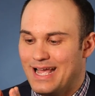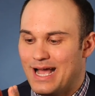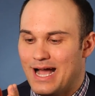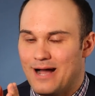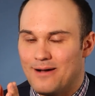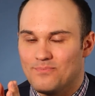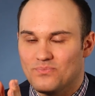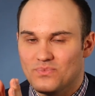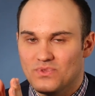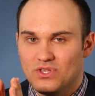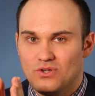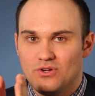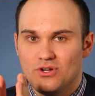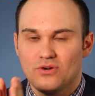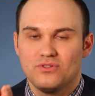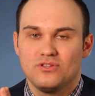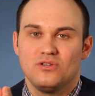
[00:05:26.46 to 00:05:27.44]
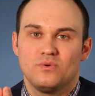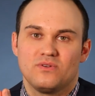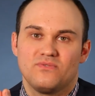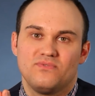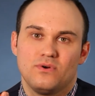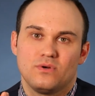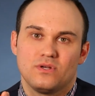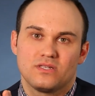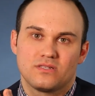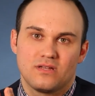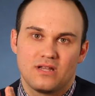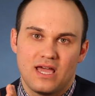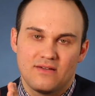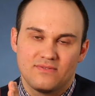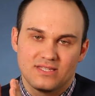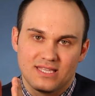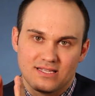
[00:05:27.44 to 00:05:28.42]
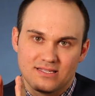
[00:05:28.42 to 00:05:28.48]
You know that you want to focus on
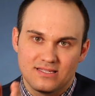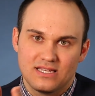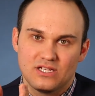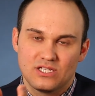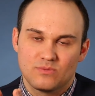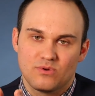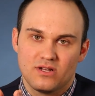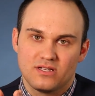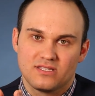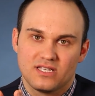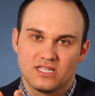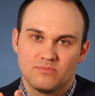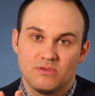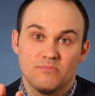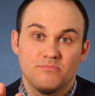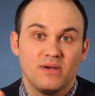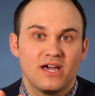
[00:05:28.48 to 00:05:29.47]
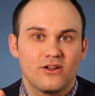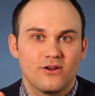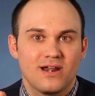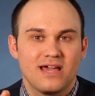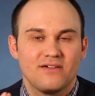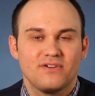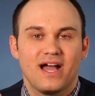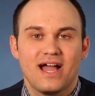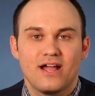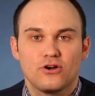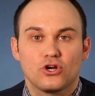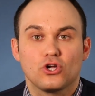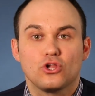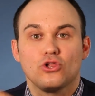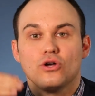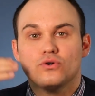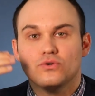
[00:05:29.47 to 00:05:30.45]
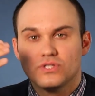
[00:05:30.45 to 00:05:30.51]
having that sales process be better and have a higher
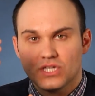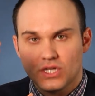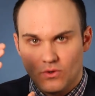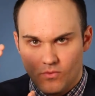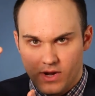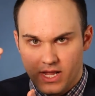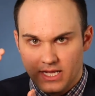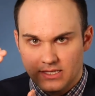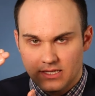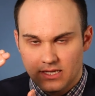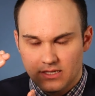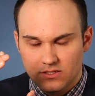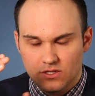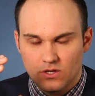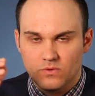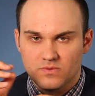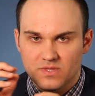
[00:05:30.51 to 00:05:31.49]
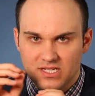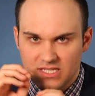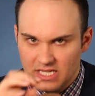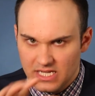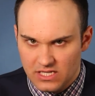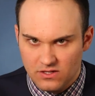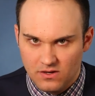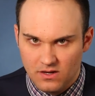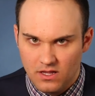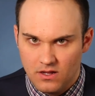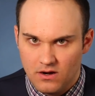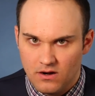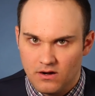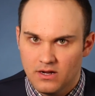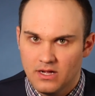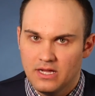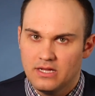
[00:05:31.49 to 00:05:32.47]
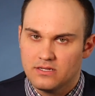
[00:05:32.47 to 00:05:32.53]
closing rate. So the teaser
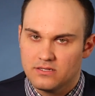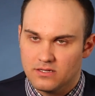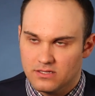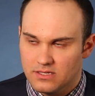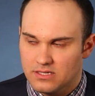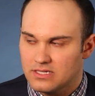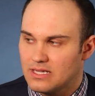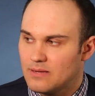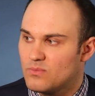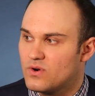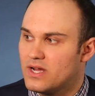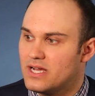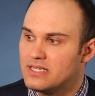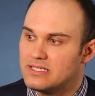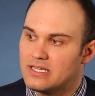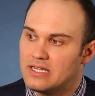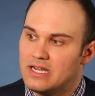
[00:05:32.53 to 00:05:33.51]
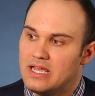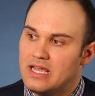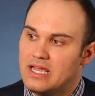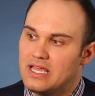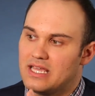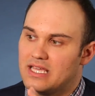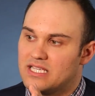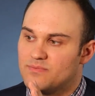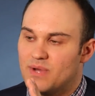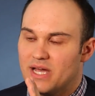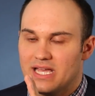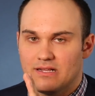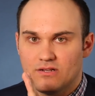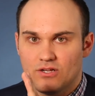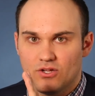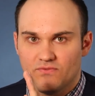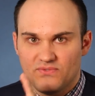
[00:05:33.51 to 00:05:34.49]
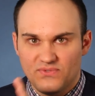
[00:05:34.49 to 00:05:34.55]
here, just to summarize it, is by
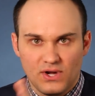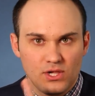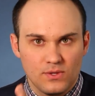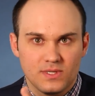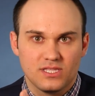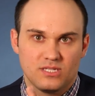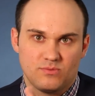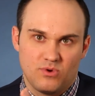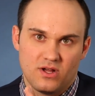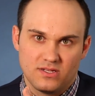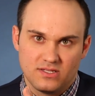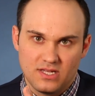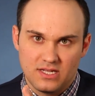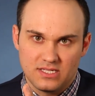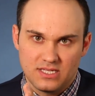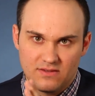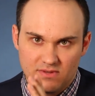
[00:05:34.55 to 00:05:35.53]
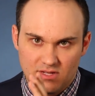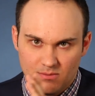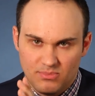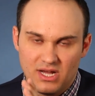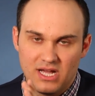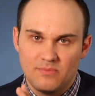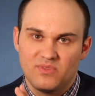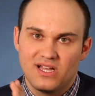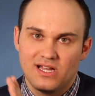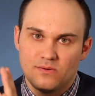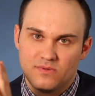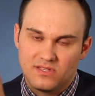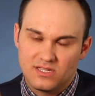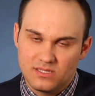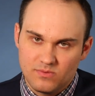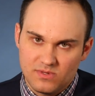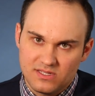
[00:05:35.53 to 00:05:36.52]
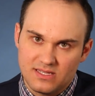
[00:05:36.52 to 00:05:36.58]
following this process, having a pipeline with
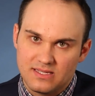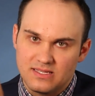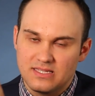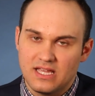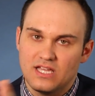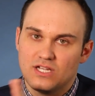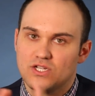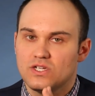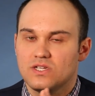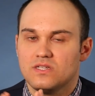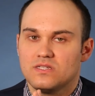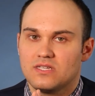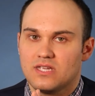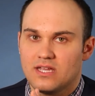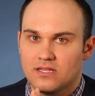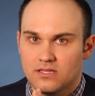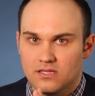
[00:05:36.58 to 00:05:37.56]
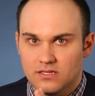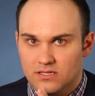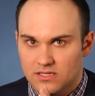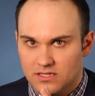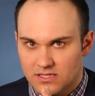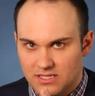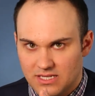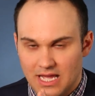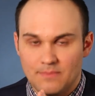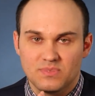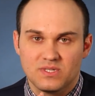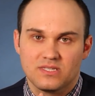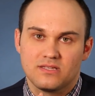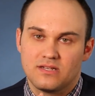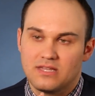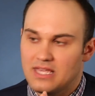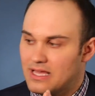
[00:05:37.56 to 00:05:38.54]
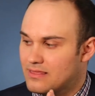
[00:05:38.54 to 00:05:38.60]
explicit stages and the steps
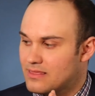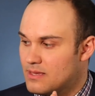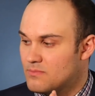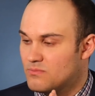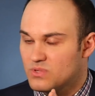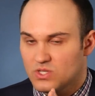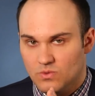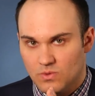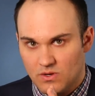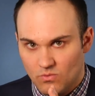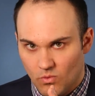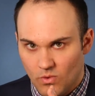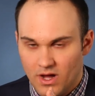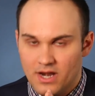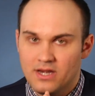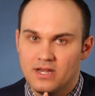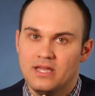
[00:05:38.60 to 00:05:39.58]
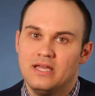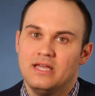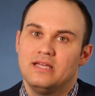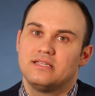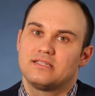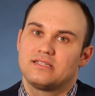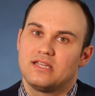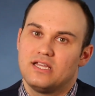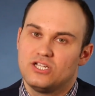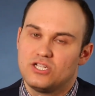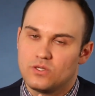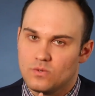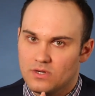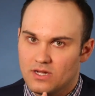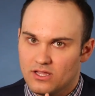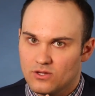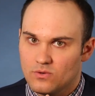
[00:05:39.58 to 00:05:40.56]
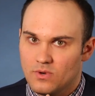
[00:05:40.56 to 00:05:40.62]
that get them between one stage to
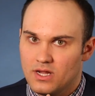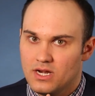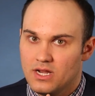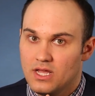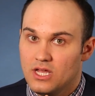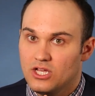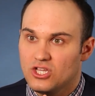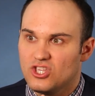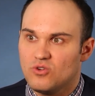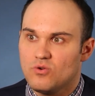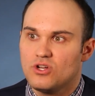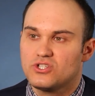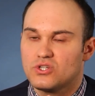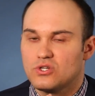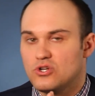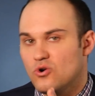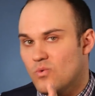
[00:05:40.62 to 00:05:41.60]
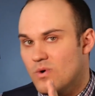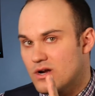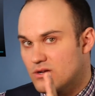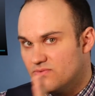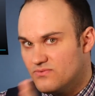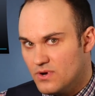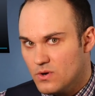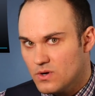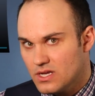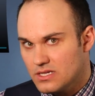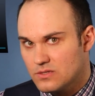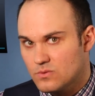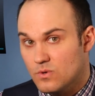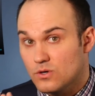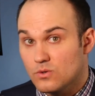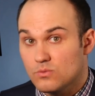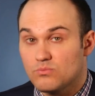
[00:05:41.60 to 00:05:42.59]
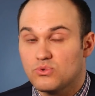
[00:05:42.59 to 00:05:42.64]
another one, you also know where to focus,
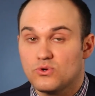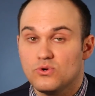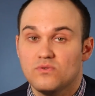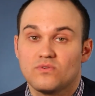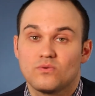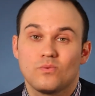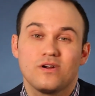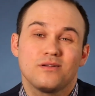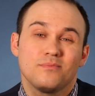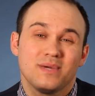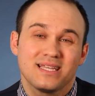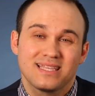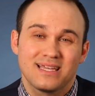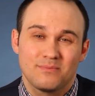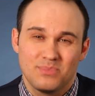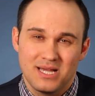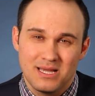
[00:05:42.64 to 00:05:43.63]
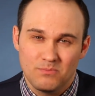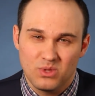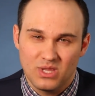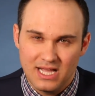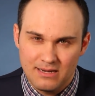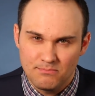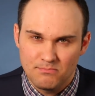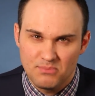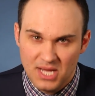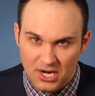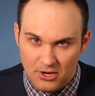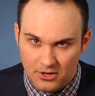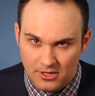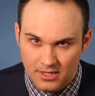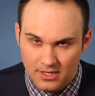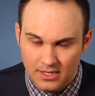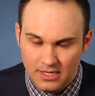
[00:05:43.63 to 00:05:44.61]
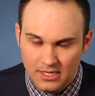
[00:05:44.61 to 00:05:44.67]
where to improve, and where to make that pipeline better.
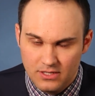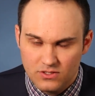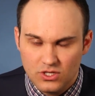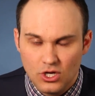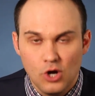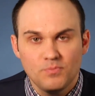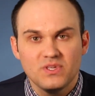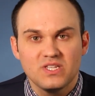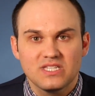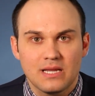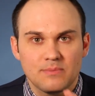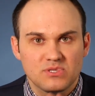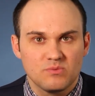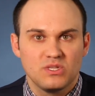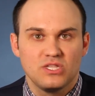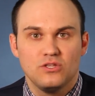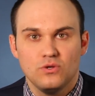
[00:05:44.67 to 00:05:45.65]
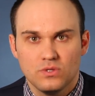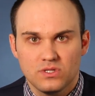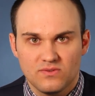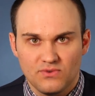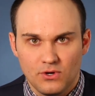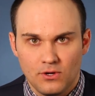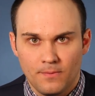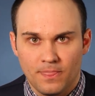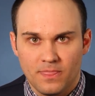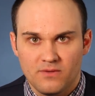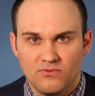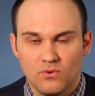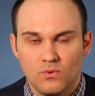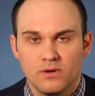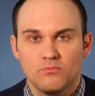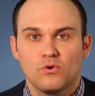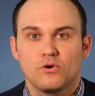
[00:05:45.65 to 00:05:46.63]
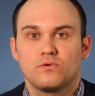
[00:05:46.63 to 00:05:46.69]
So I hope these steps have been useful. If you
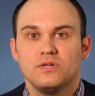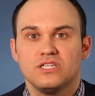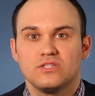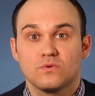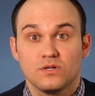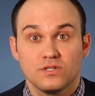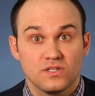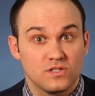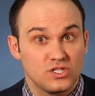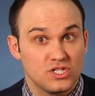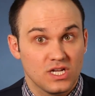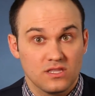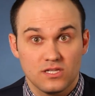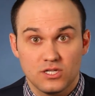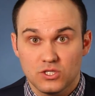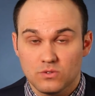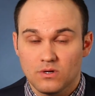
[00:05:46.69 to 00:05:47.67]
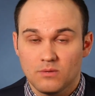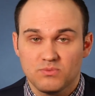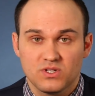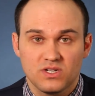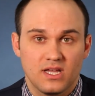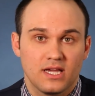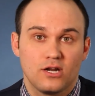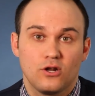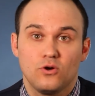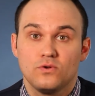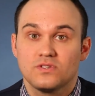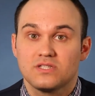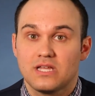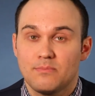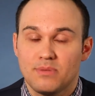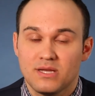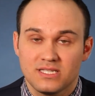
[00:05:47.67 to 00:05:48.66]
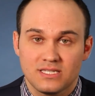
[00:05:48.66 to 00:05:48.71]
want more resources, check the description. I got a whole
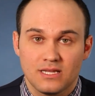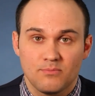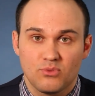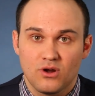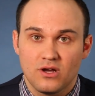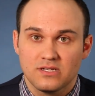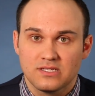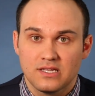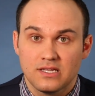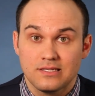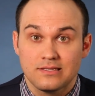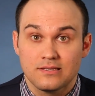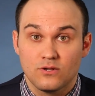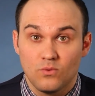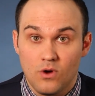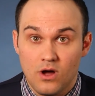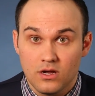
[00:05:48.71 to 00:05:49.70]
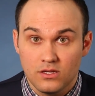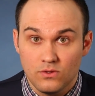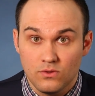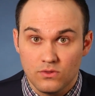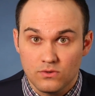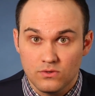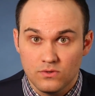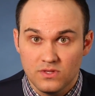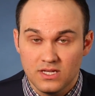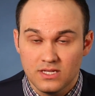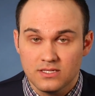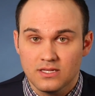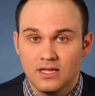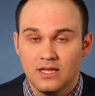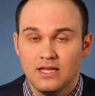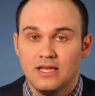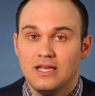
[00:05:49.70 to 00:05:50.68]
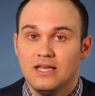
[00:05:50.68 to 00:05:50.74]
step-by-step process that'll walk you through this.
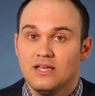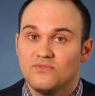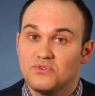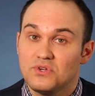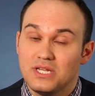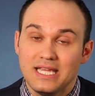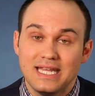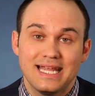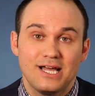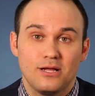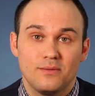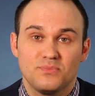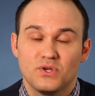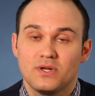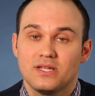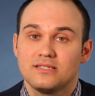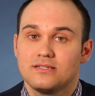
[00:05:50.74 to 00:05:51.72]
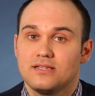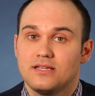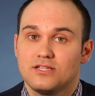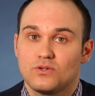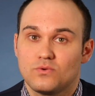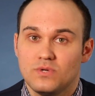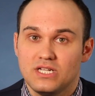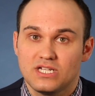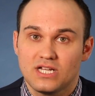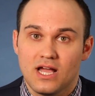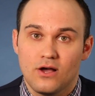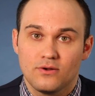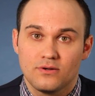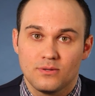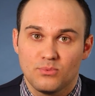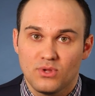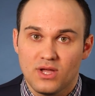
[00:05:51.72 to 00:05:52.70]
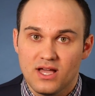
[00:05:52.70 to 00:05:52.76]
If you need help, don't hesitate to reach out
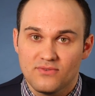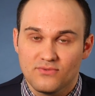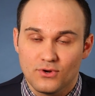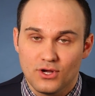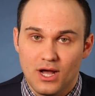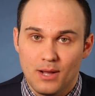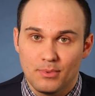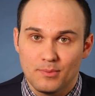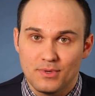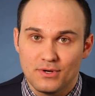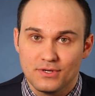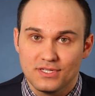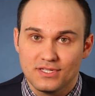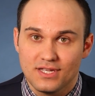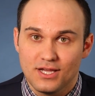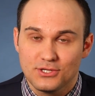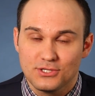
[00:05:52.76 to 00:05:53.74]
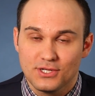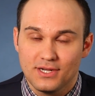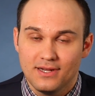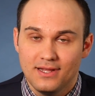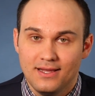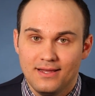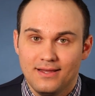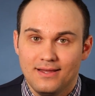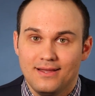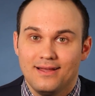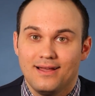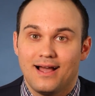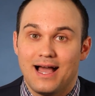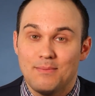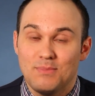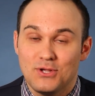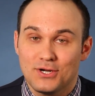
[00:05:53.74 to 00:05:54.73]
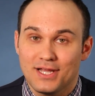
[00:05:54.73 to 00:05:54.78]
and apply for a complimentary session.
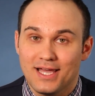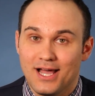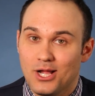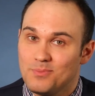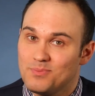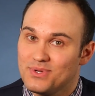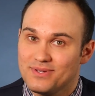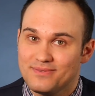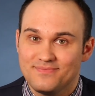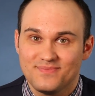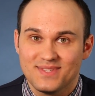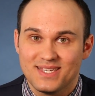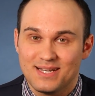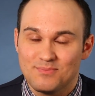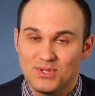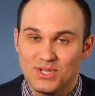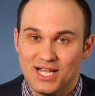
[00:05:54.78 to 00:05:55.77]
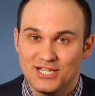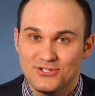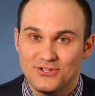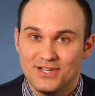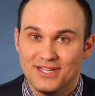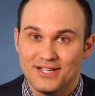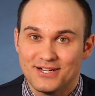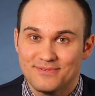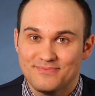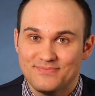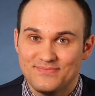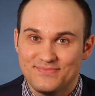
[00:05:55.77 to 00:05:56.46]
I'm here to help, and I'm glad you're here.